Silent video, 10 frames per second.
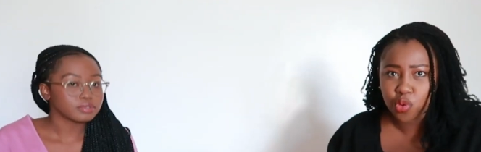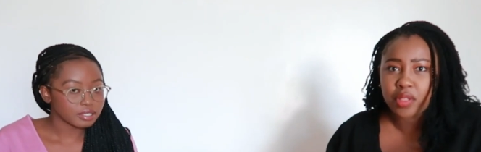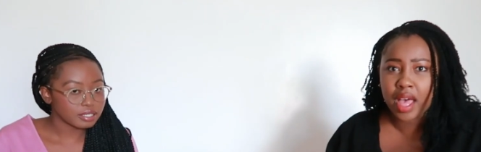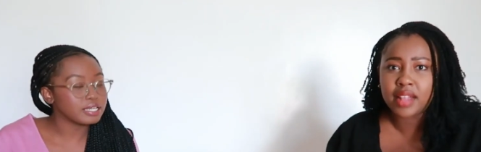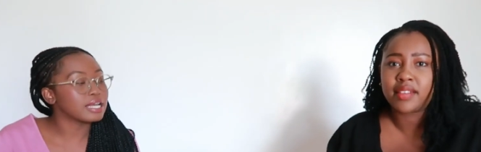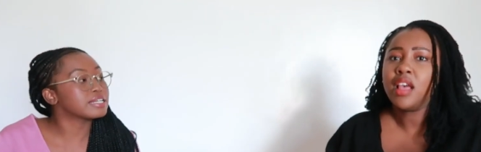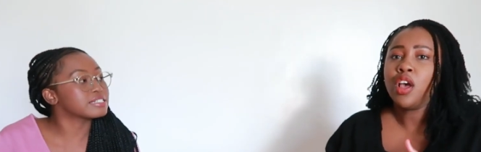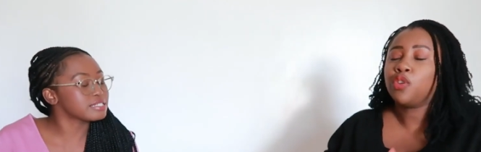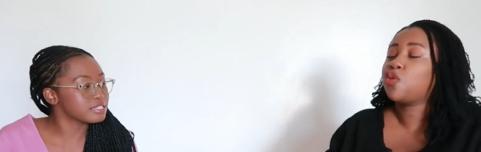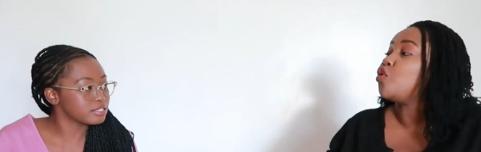Speaker 1: do that.
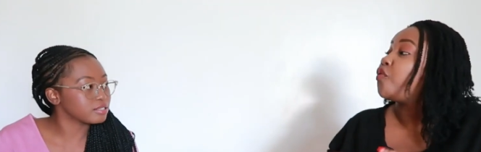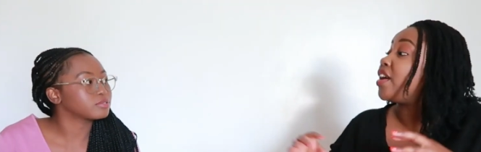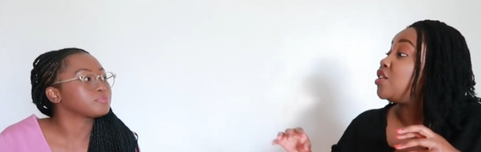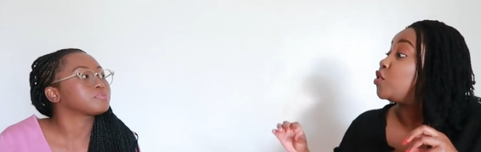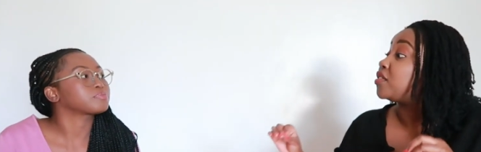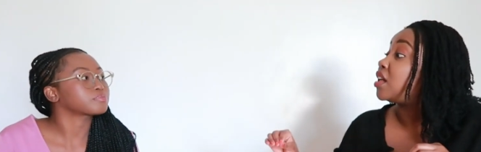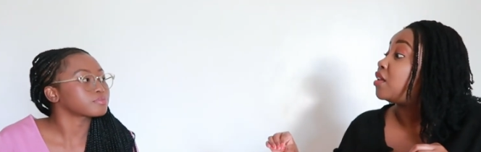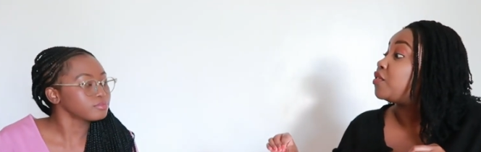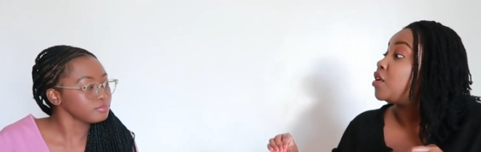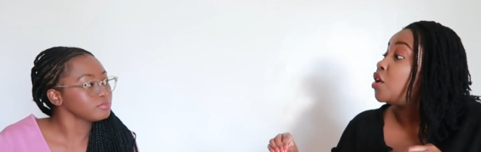Yes. So you find
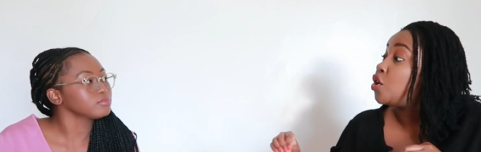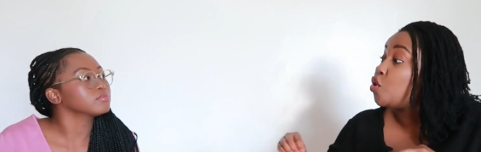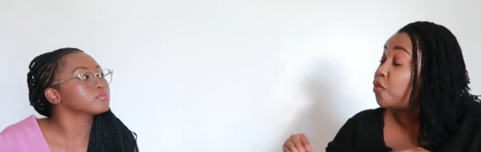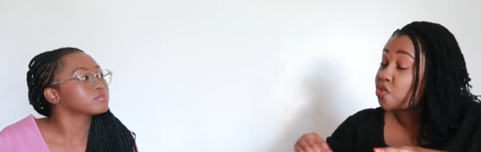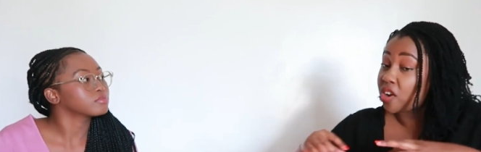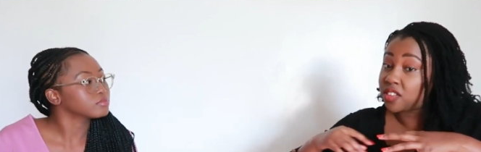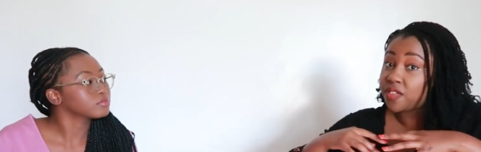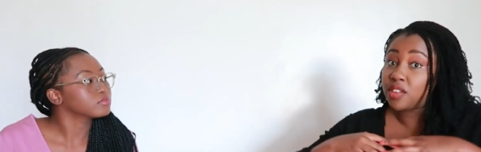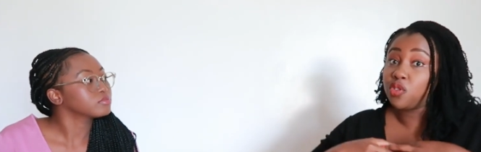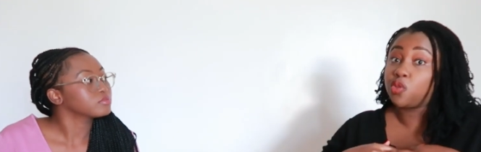yourself, you've
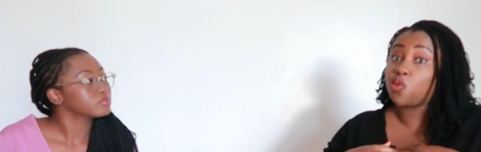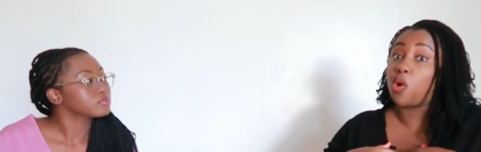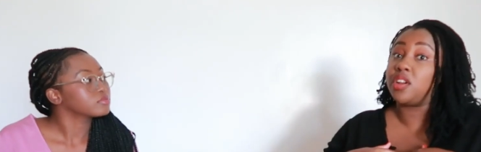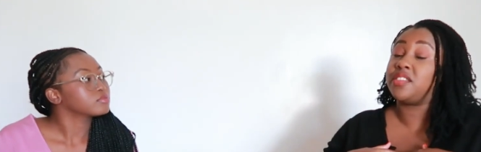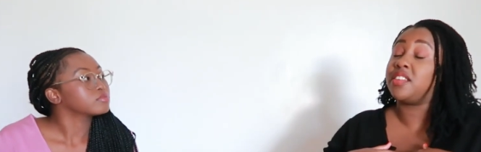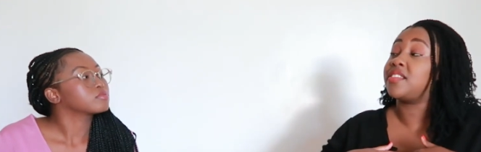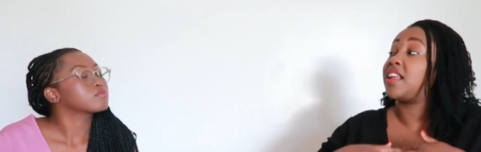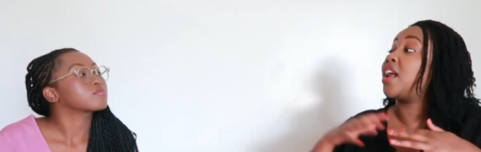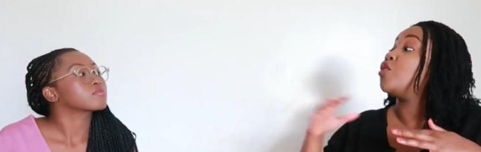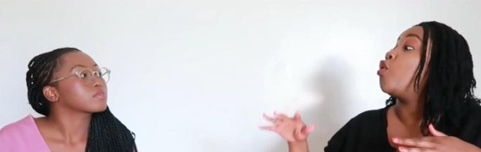transferred those qualities
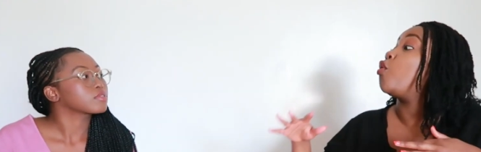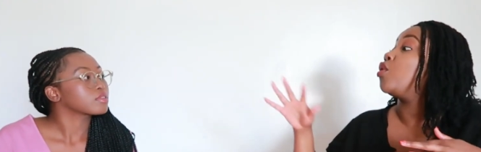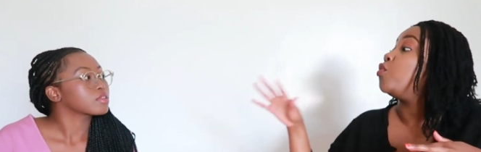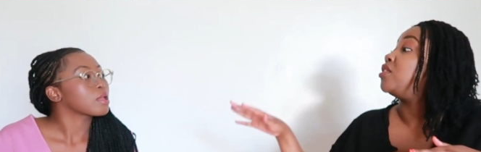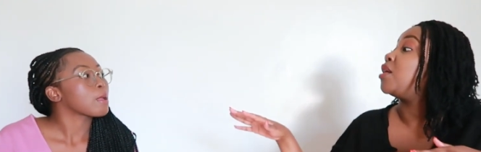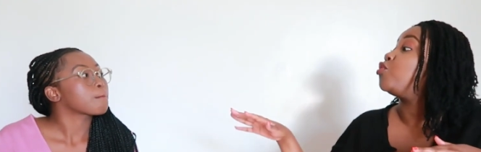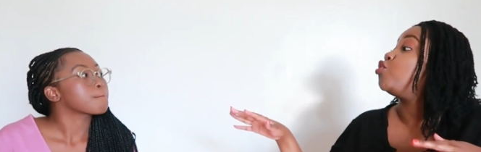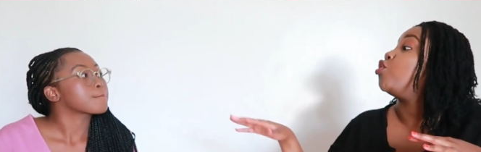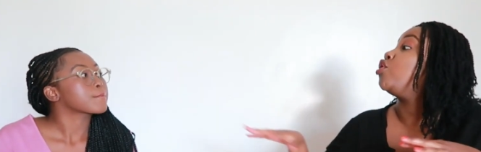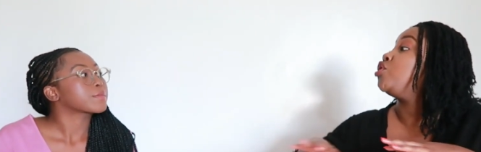and now you're going with them
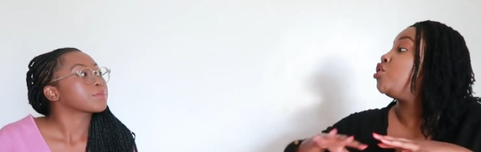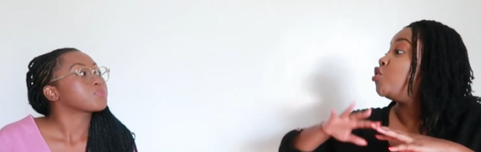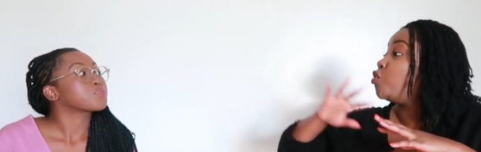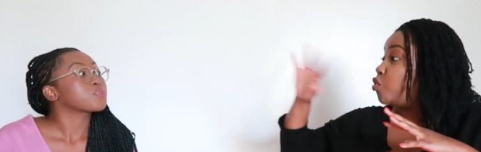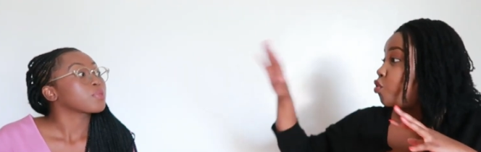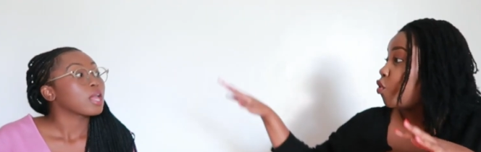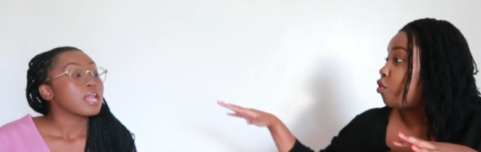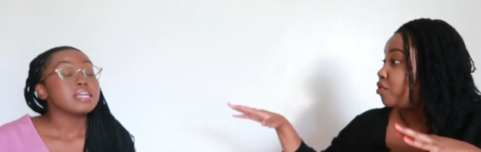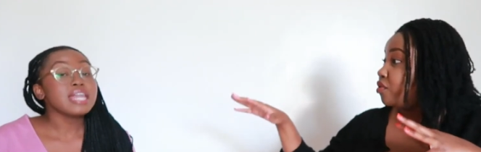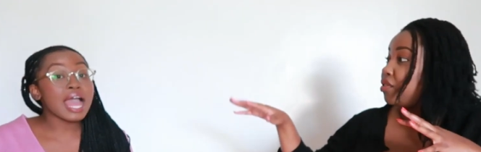to your new
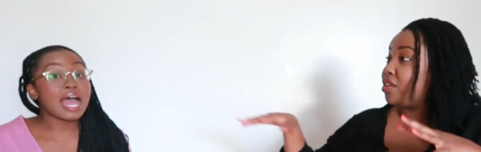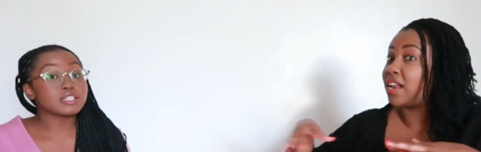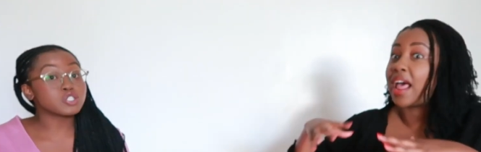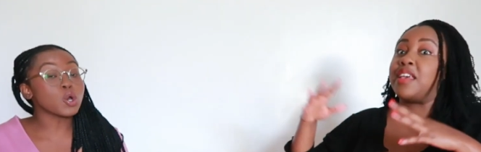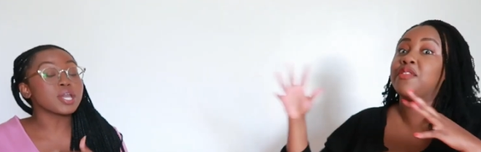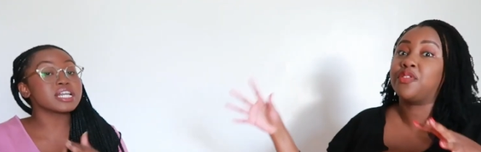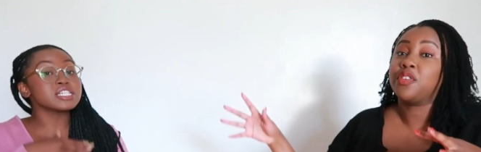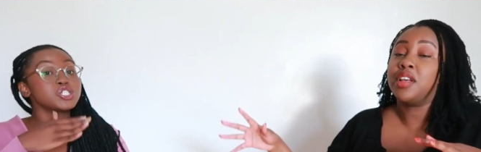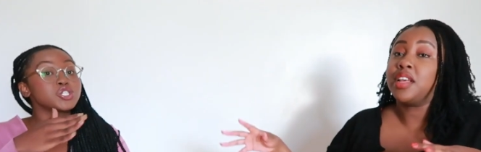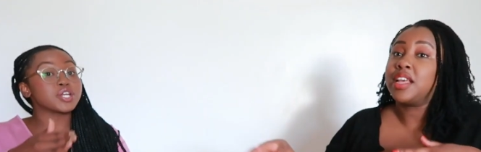
Speaker 2: yeah, like, so
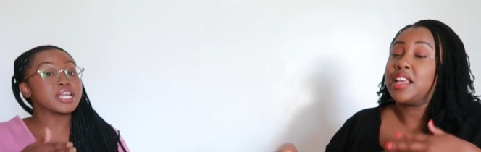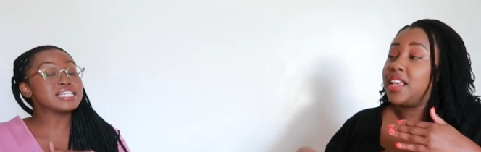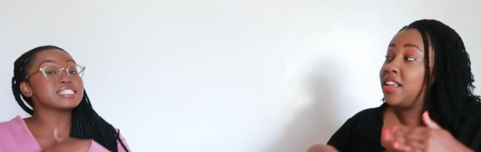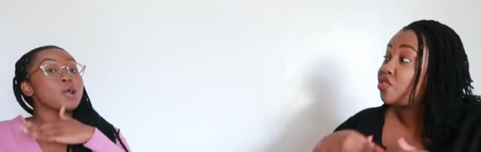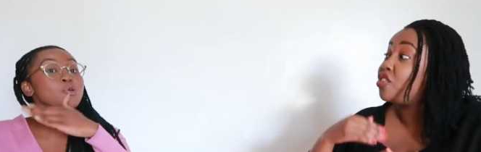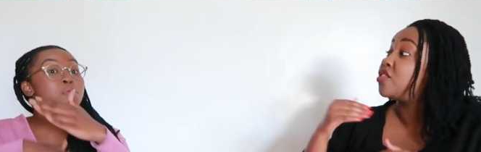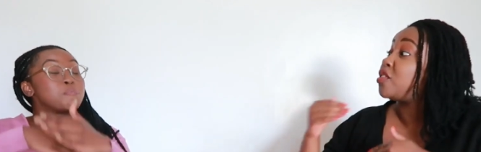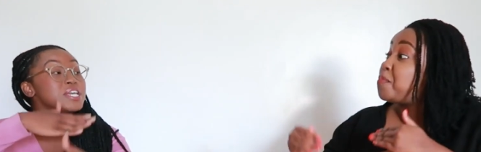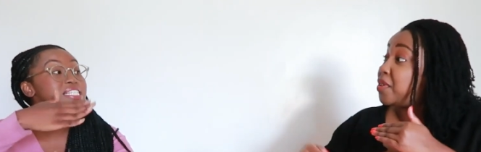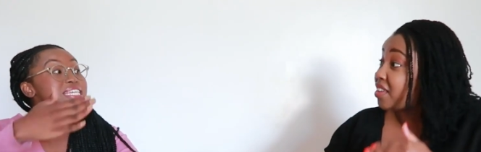history is now
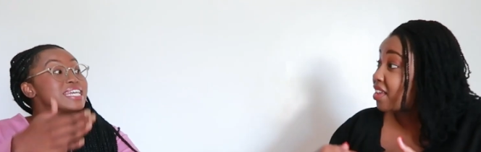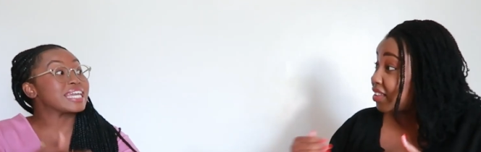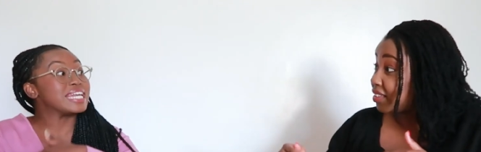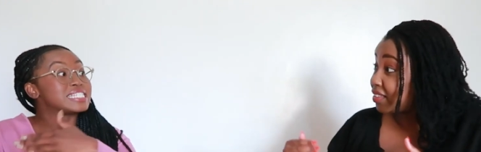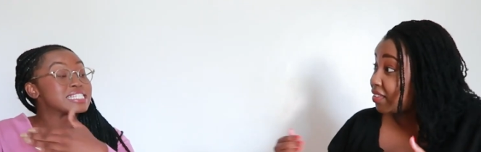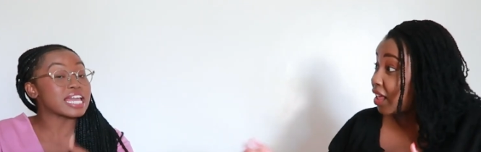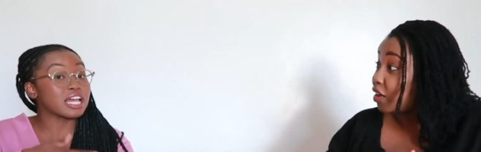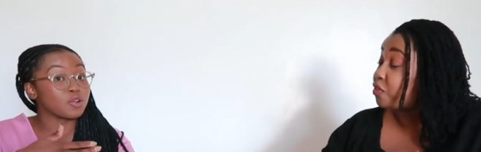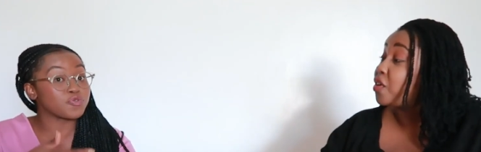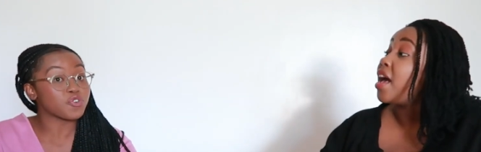
Speaker 1: repeating
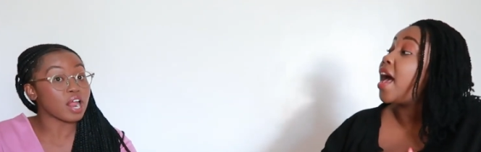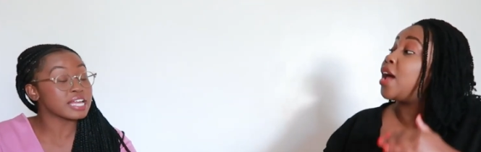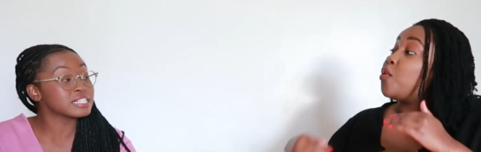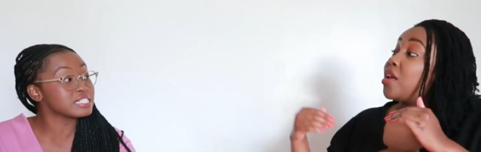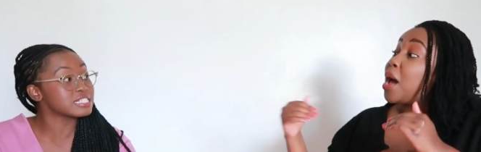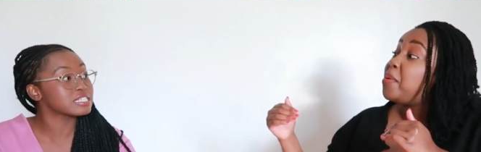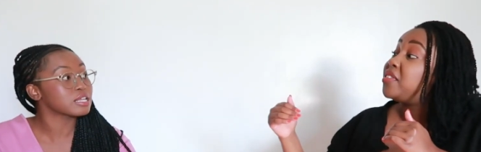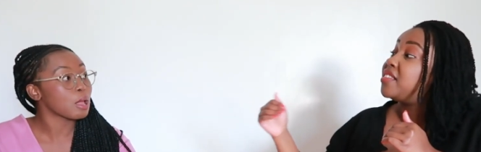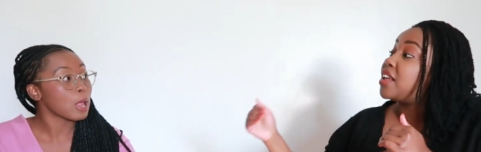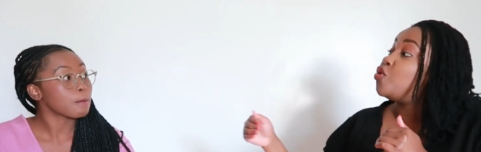itself, itself, right? And what
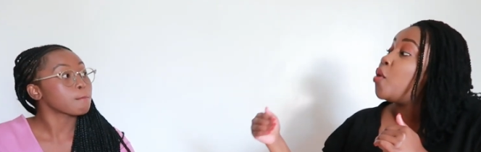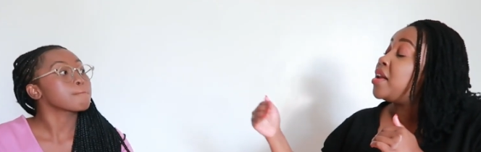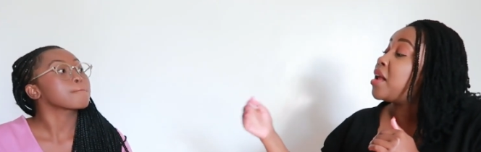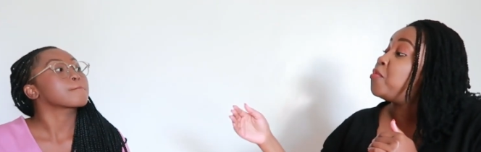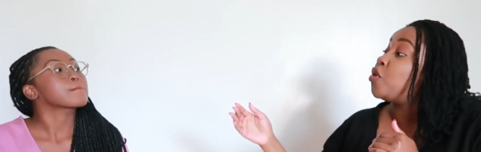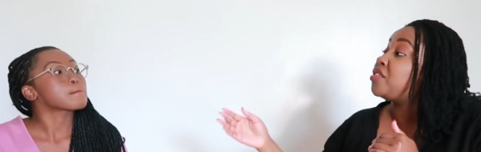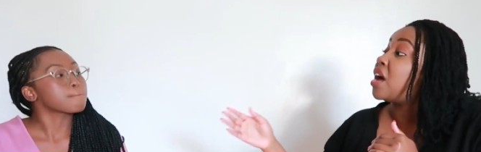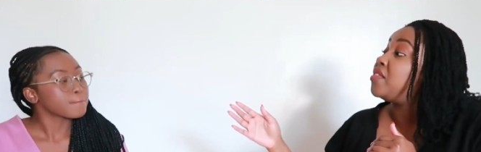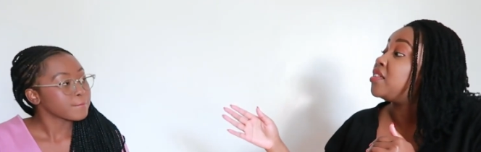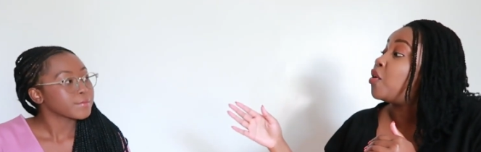happens is that you end up not
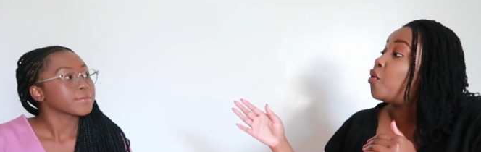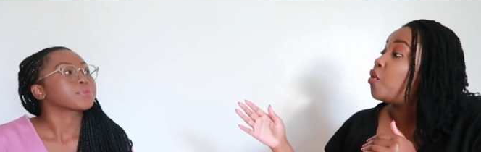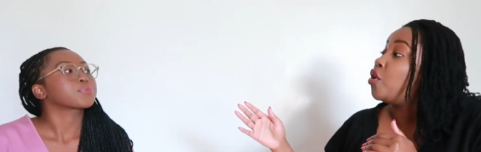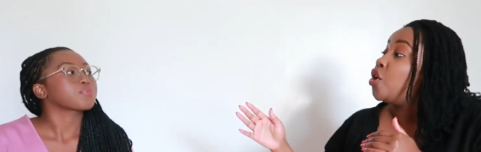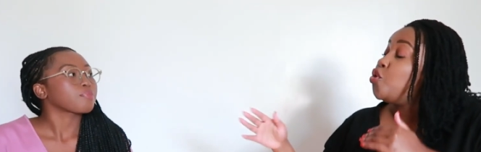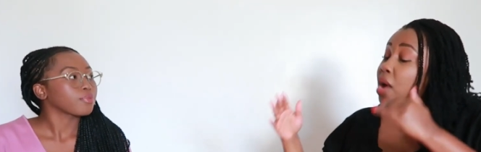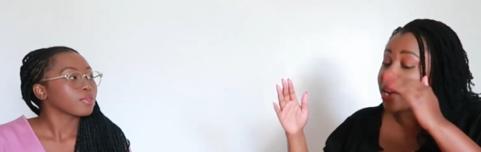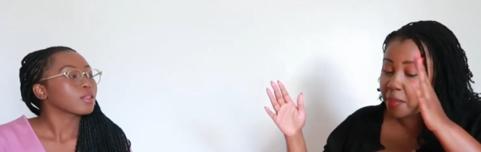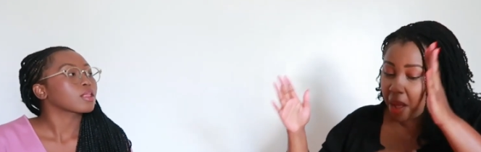having the you end